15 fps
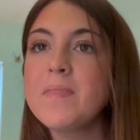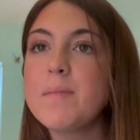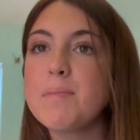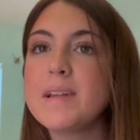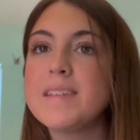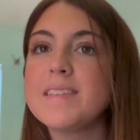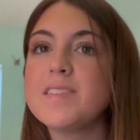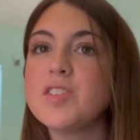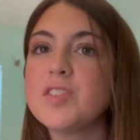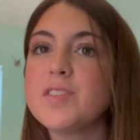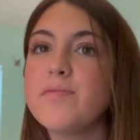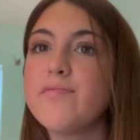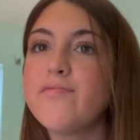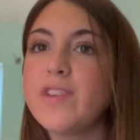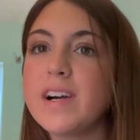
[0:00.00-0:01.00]
but it's
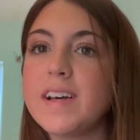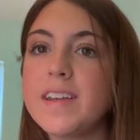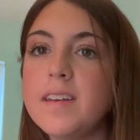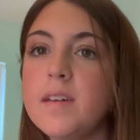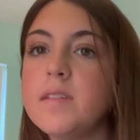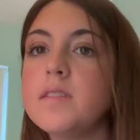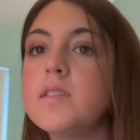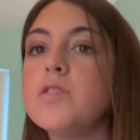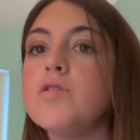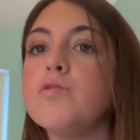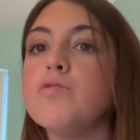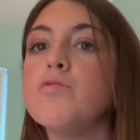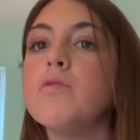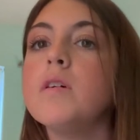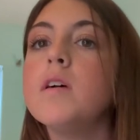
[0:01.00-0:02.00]
just fun
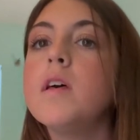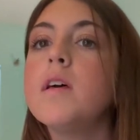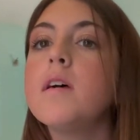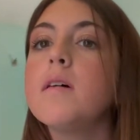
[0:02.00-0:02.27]
to